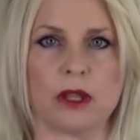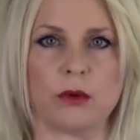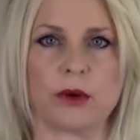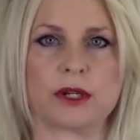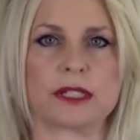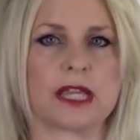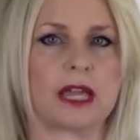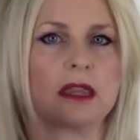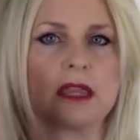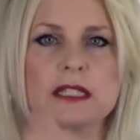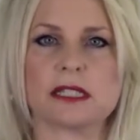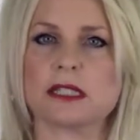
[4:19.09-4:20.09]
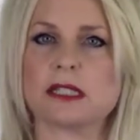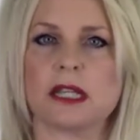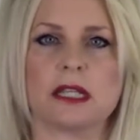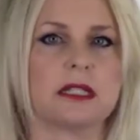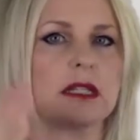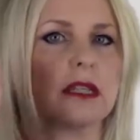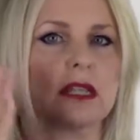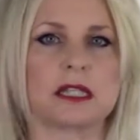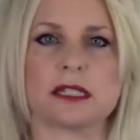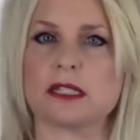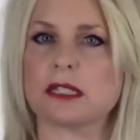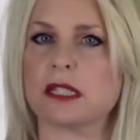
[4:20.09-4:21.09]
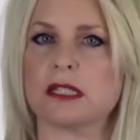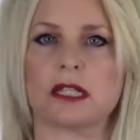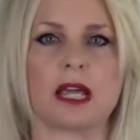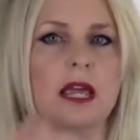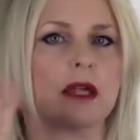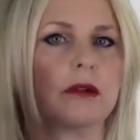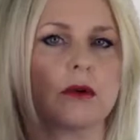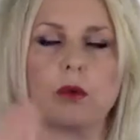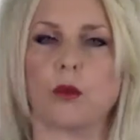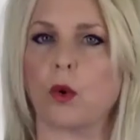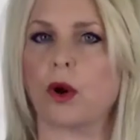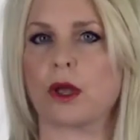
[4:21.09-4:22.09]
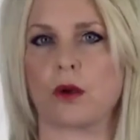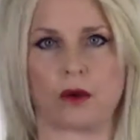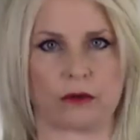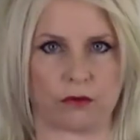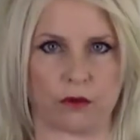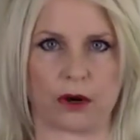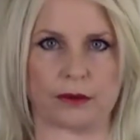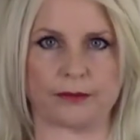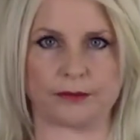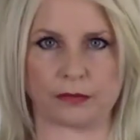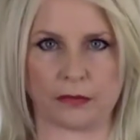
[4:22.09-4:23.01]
where you're saying, this is it, this is the day, we're going for it.